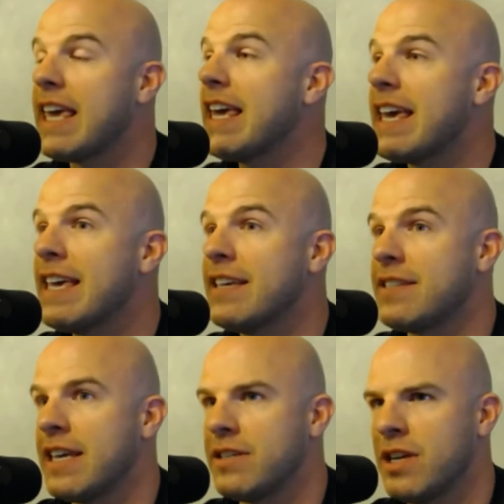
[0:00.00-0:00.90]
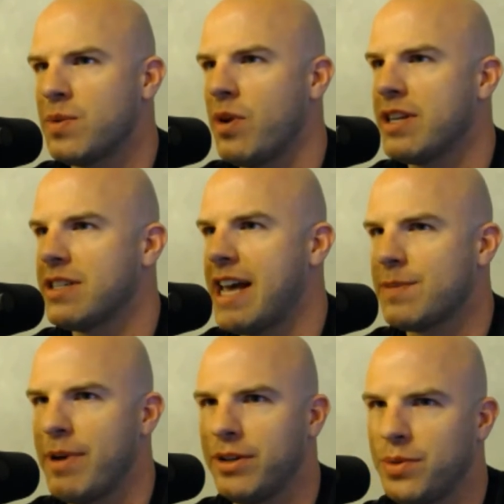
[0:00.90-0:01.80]
He just won his
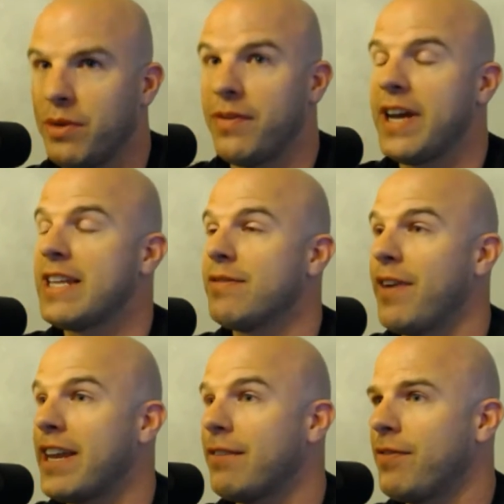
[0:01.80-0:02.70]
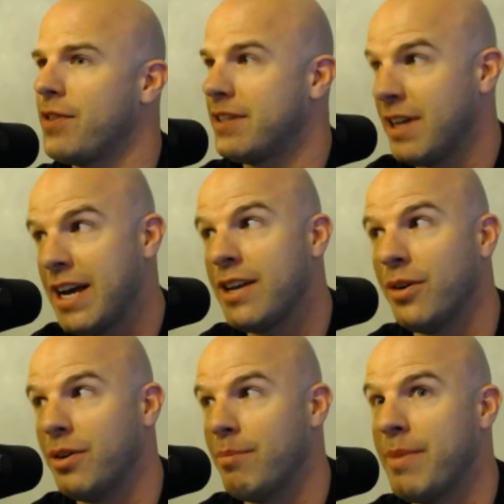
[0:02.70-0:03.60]
last Bellator fight. He's fighting for the
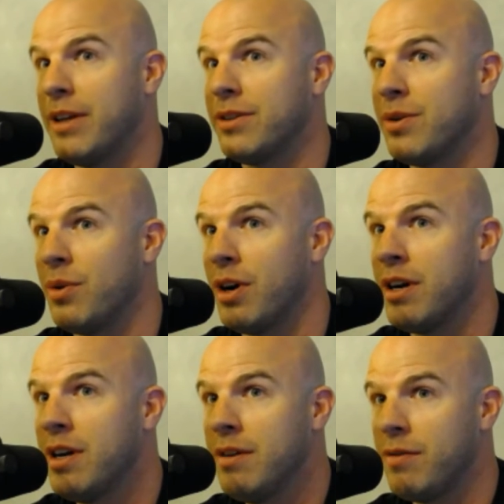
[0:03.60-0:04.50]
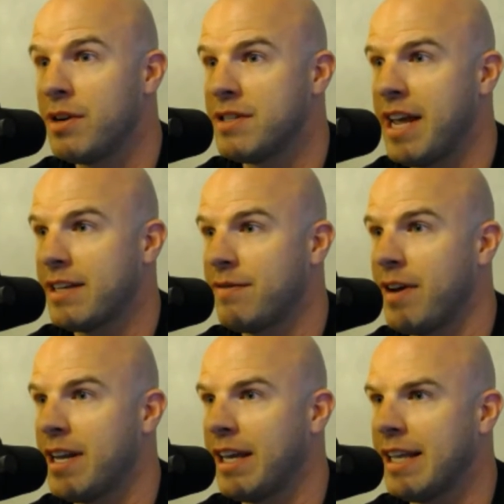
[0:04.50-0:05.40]
title in Bellator for his next
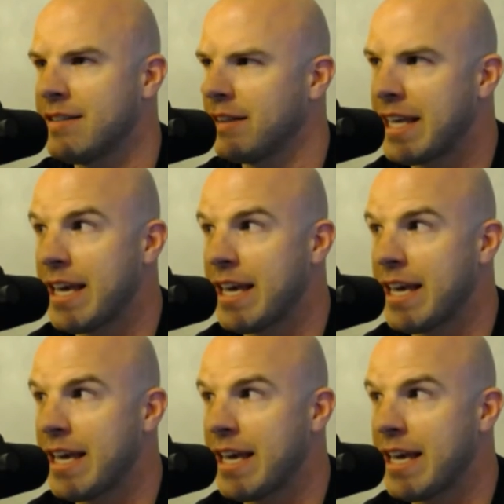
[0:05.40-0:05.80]
fight against